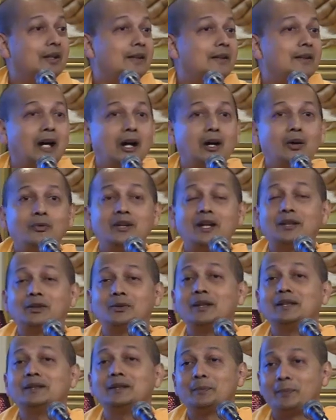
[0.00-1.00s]
Now we are
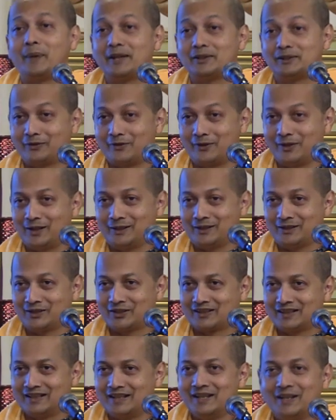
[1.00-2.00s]
doing the path of
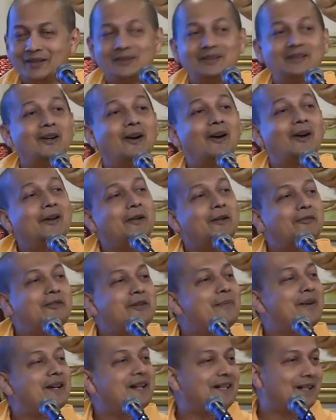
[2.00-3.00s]
knowledge. See, all of
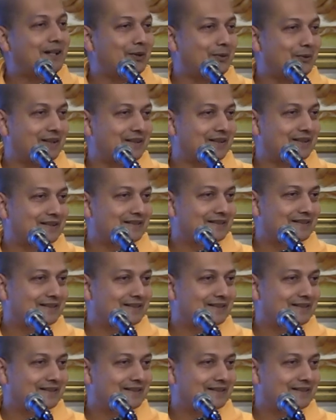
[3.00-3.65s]
them are included.